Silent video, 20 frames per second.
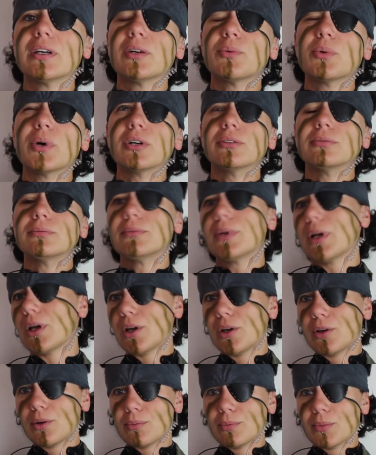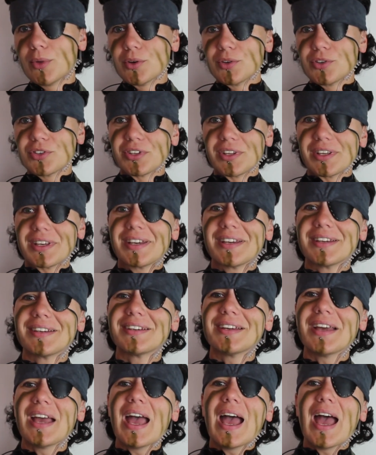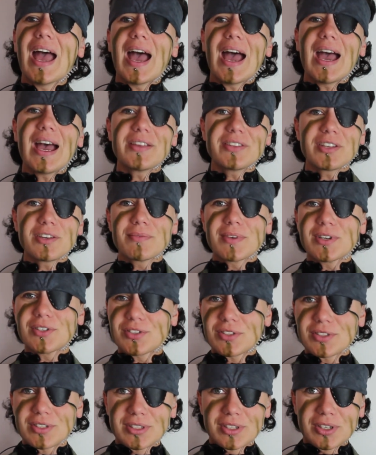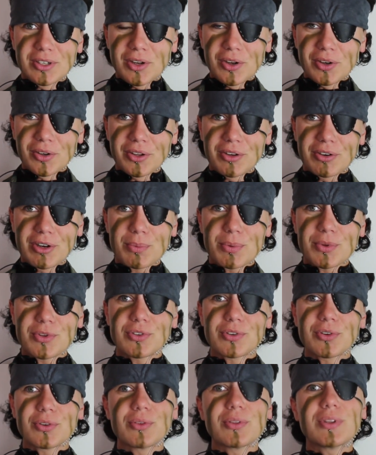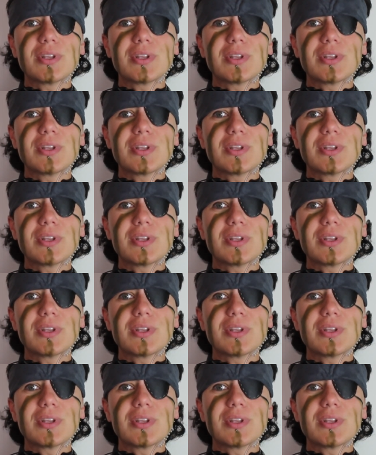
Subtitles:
Well, mostly. As I mentioned in an earlier episode,